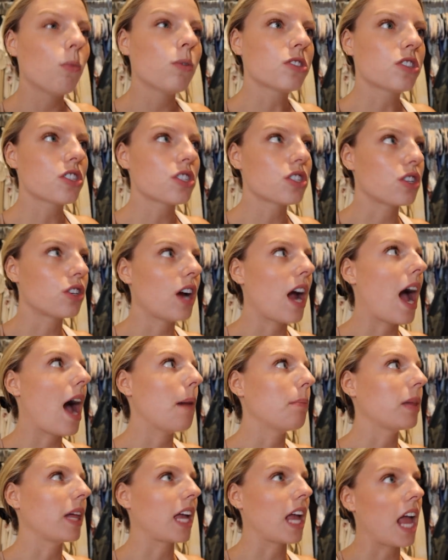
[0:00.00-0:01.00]
we'll just
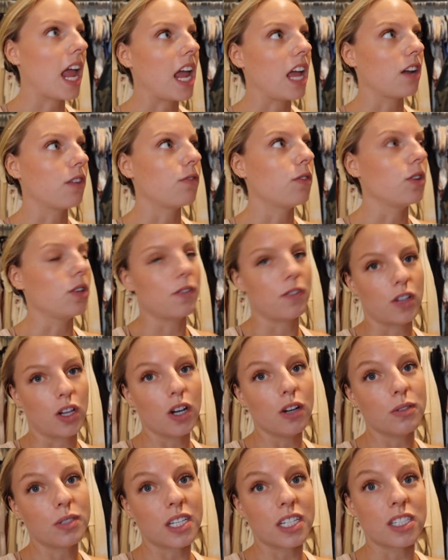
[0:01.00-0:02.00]
grab like a handful of
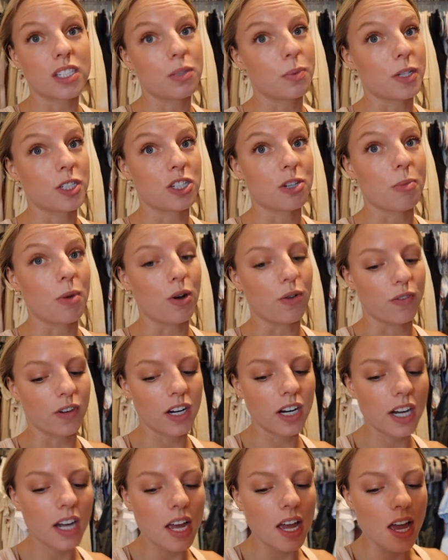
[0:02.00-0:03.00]
clothes and switch them
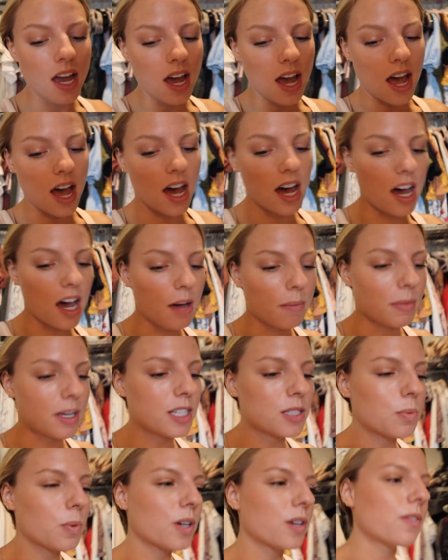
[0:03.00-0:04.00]
over.
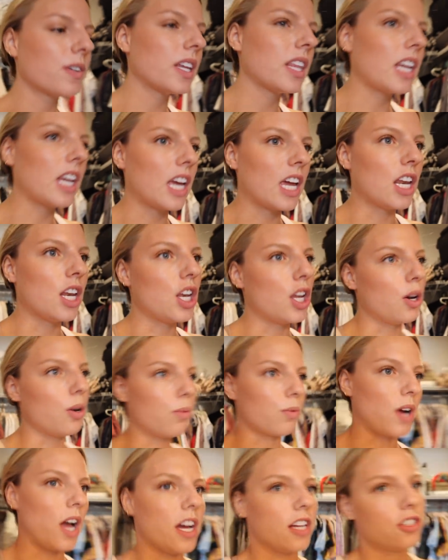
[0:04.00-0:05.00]
Cause we're really in
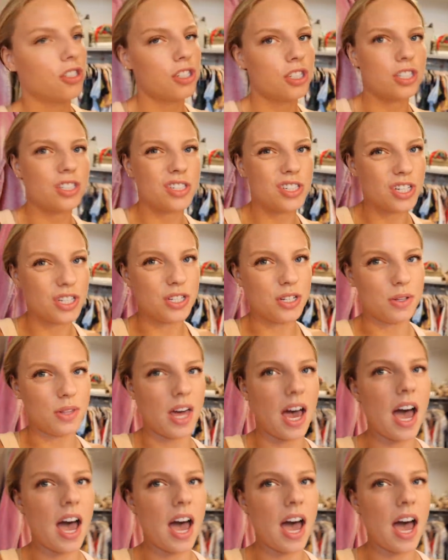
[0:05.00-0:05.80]
no rush to do